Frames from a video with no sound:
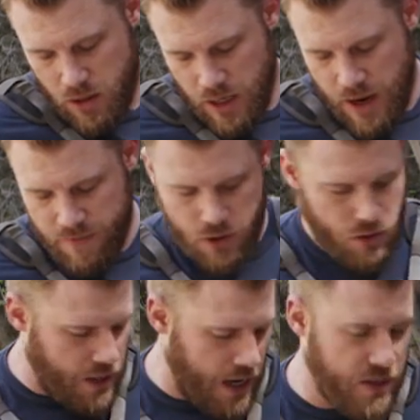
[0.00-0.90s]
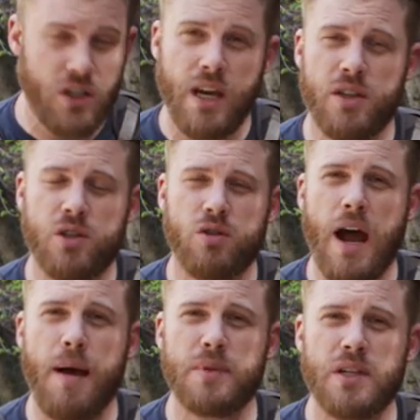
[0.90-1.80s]
you're gonna have two daisy chain
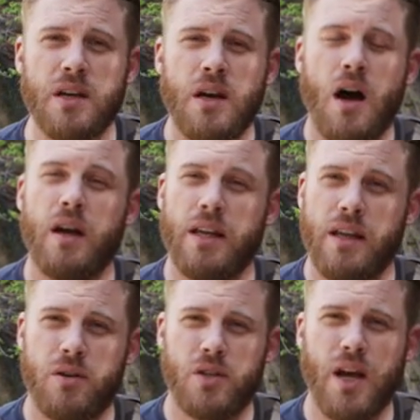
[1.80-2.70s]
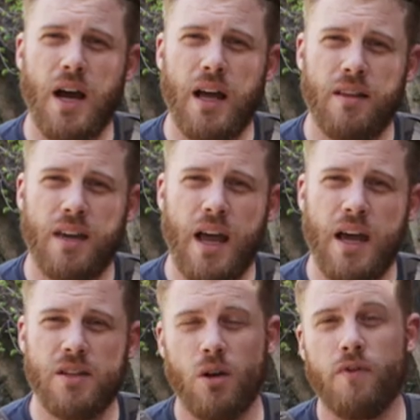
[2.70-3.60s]
straps on either side of the
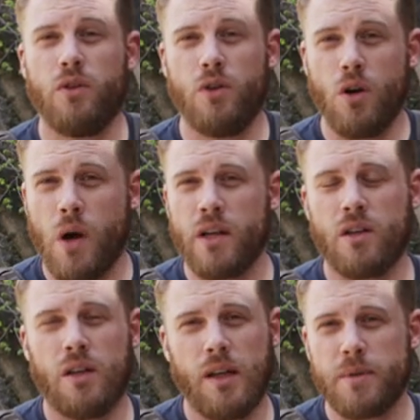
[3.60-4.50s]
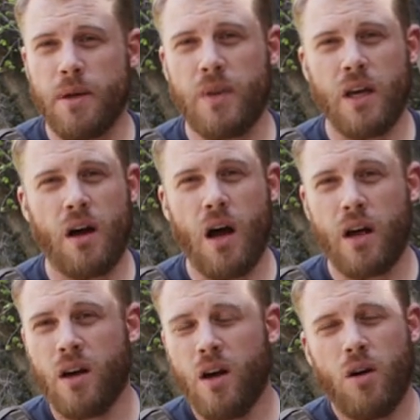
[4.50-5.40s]
case. So if you do wanna clip something
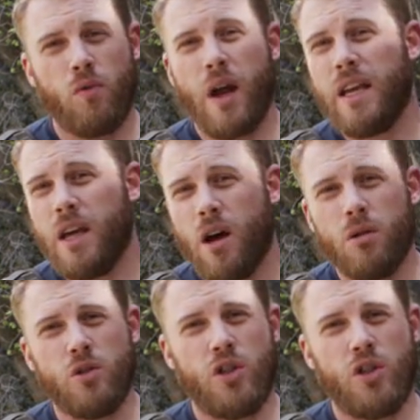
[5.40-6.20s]
on, radio,